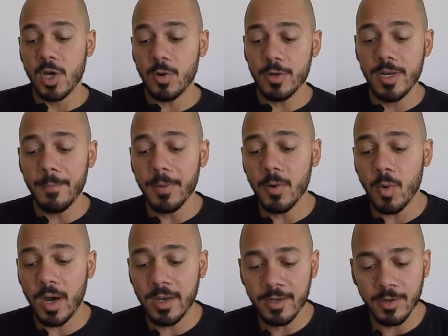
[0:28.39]
so number
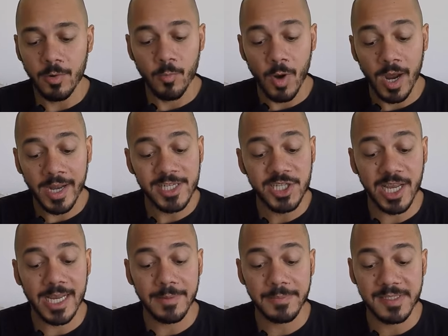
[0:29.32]
one, Ronnie
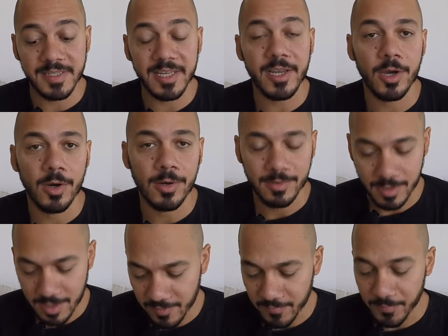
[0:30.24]
James Dio
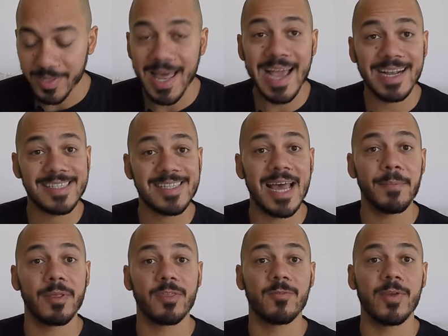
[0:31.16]
of Black
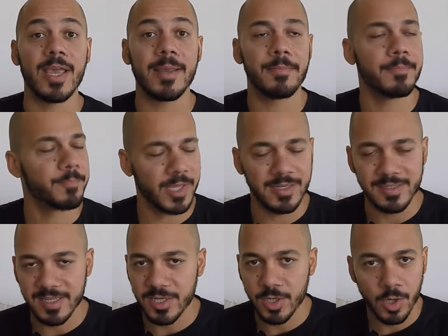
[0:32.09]
Sabbath fame
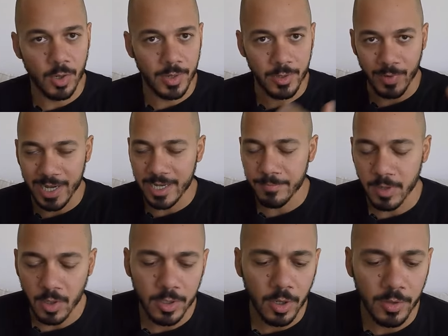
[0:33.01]
and Dio and
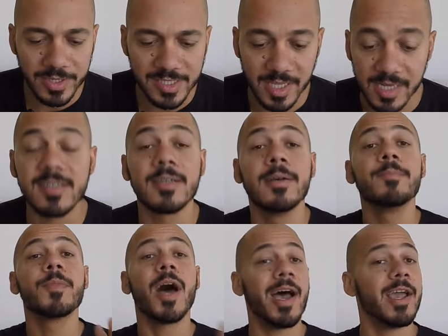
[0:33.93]
Rainbow and all these things.
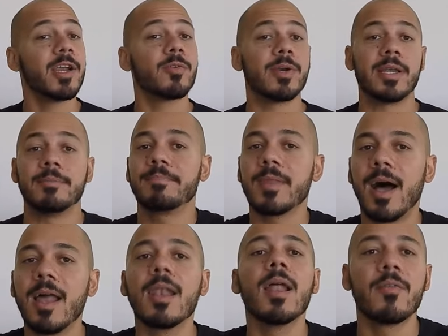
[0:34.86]
I agree.
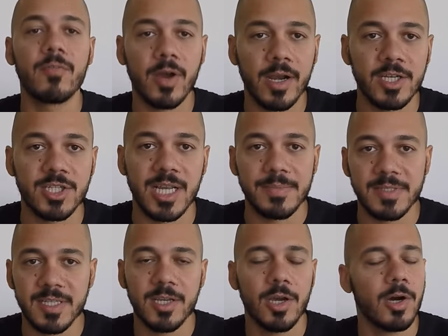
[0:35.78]
I love Ronnie
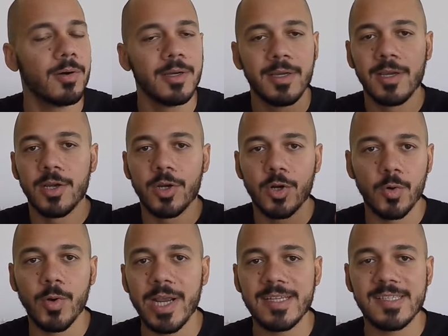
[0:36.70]
James Dio.
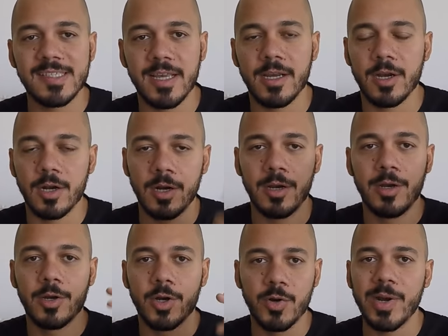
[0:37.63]
Great
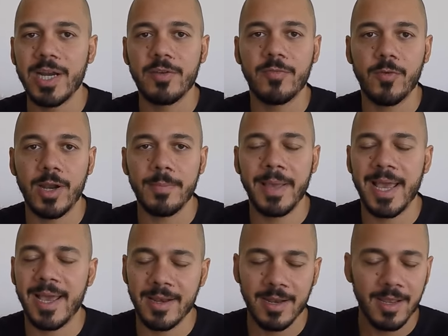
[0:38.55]
singer, great
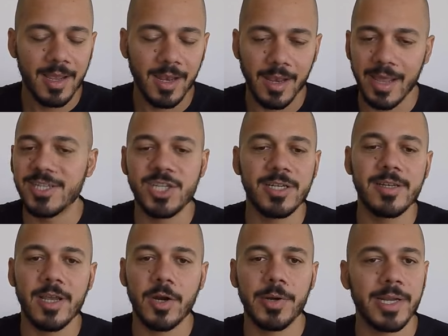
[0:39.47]
frontman,
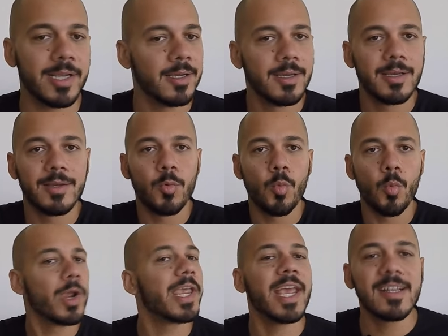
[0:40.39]
legendary.
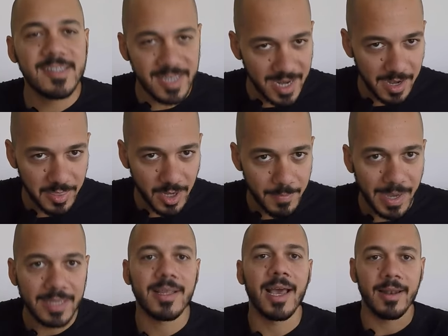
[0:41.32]
We can't say anything
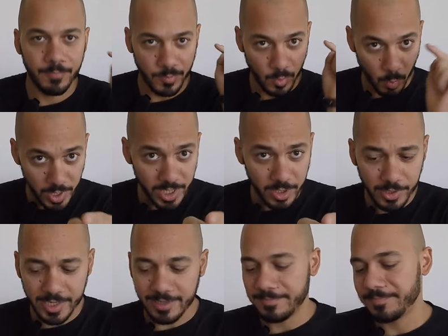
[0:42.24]
about that. We
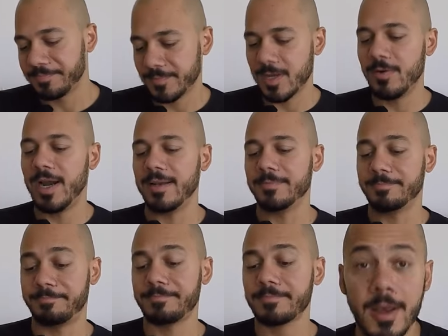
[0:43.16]
agree. All right,
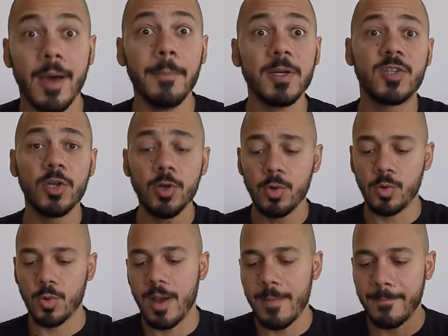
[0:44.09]
number
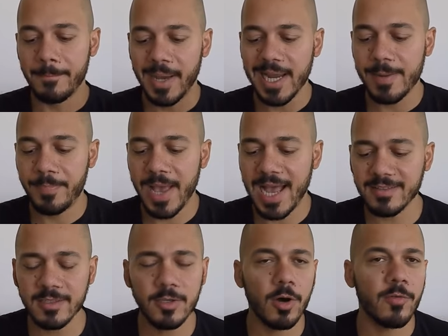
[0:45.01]
two, Mike
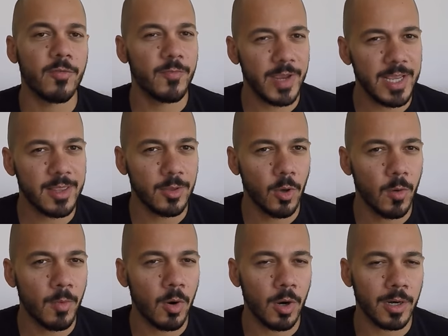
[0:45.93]
Patton of Faith
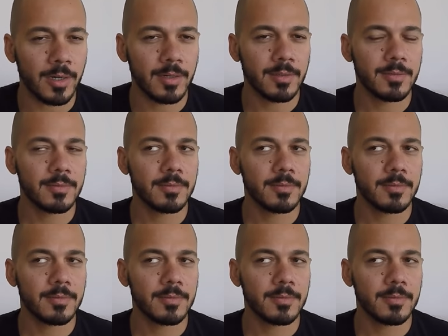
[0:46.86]
No More.